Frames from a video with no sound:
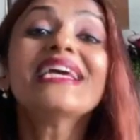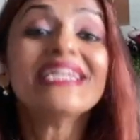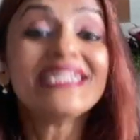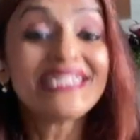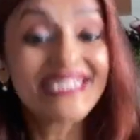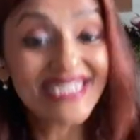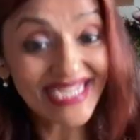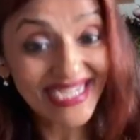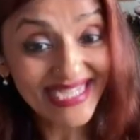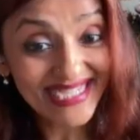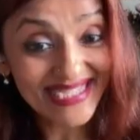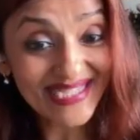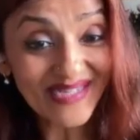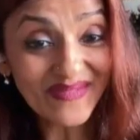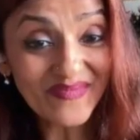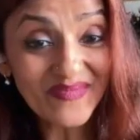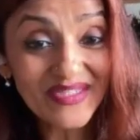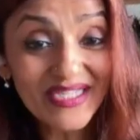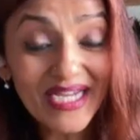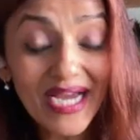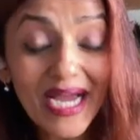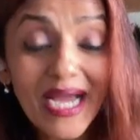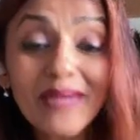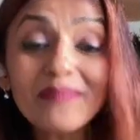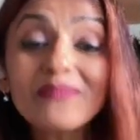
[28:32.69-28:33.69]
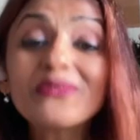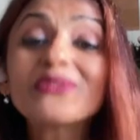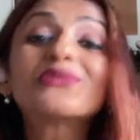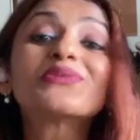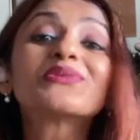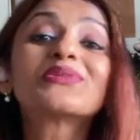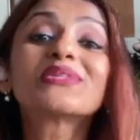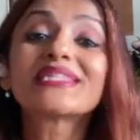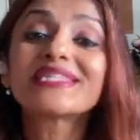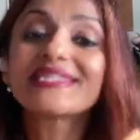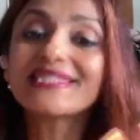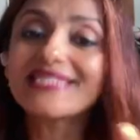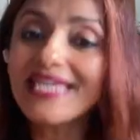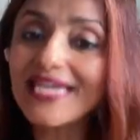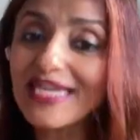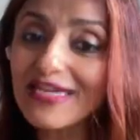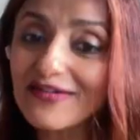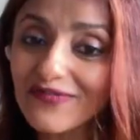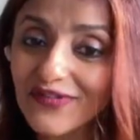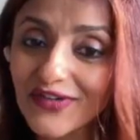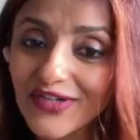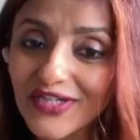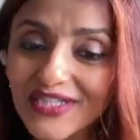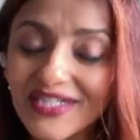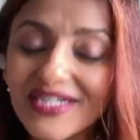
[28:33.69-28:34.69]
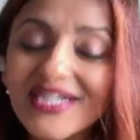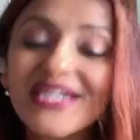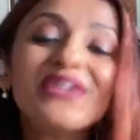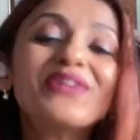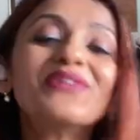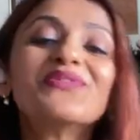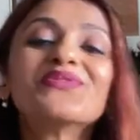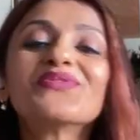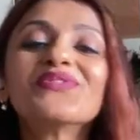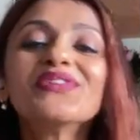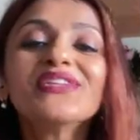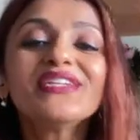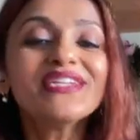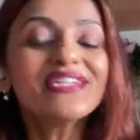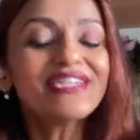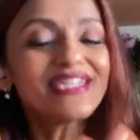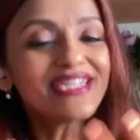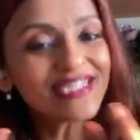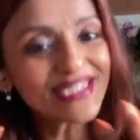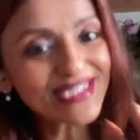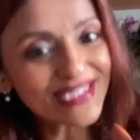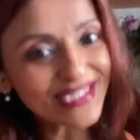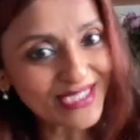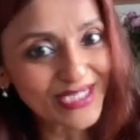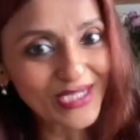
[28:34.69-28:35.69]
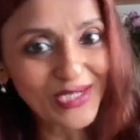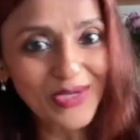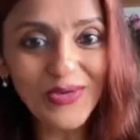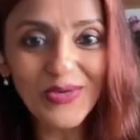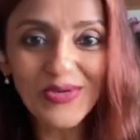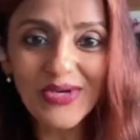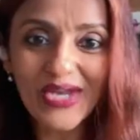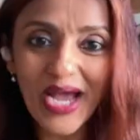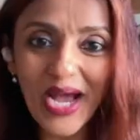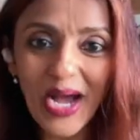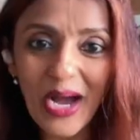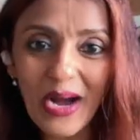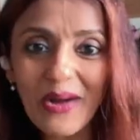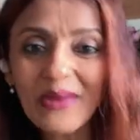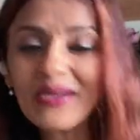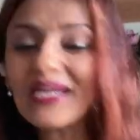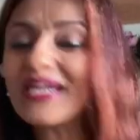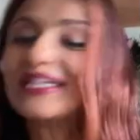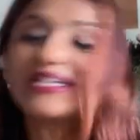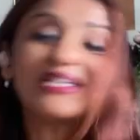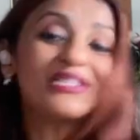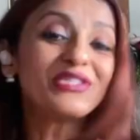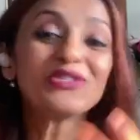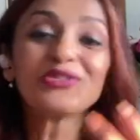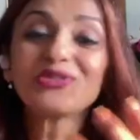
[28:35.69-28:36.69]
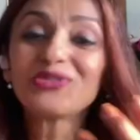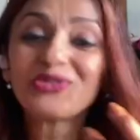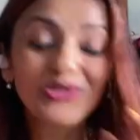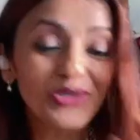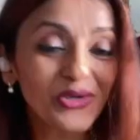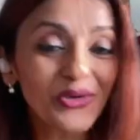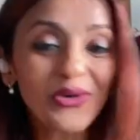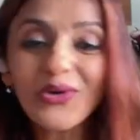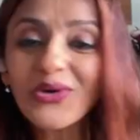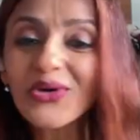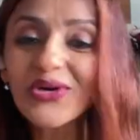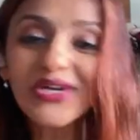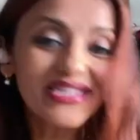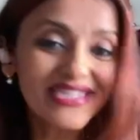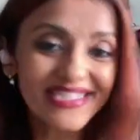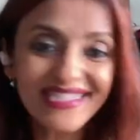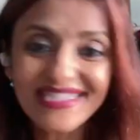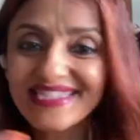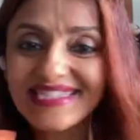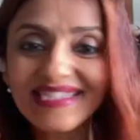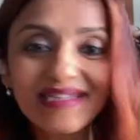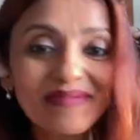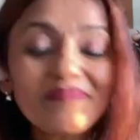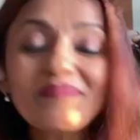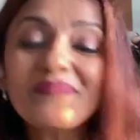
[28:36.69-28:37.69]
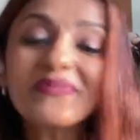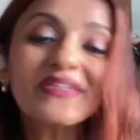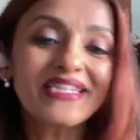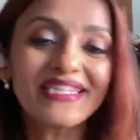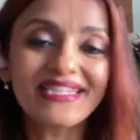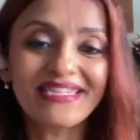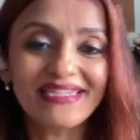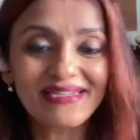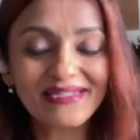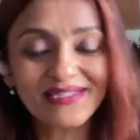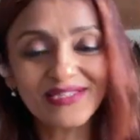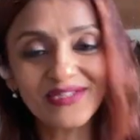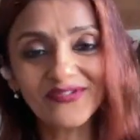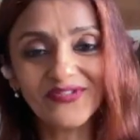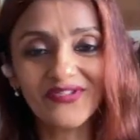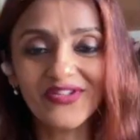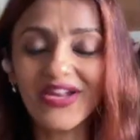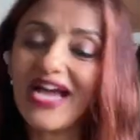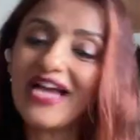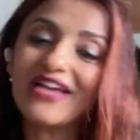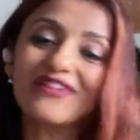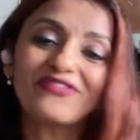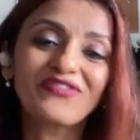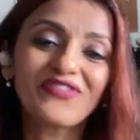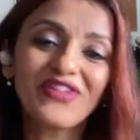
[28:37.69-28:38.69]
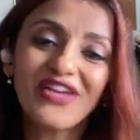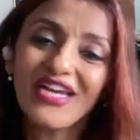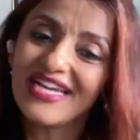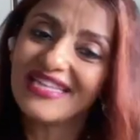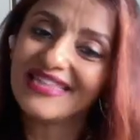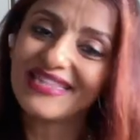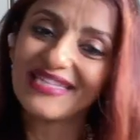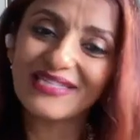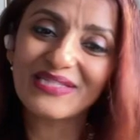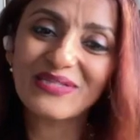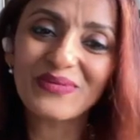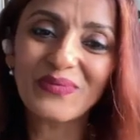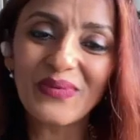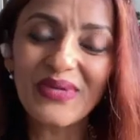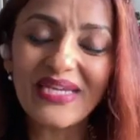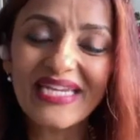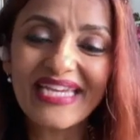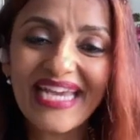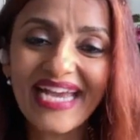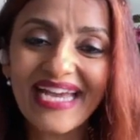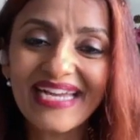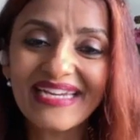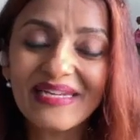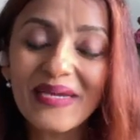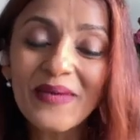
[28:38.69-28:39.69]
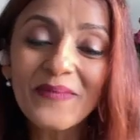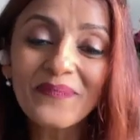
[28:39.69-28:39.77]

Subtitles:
Take some time to savor, really slow down and enjoy the simple things of life this weekend,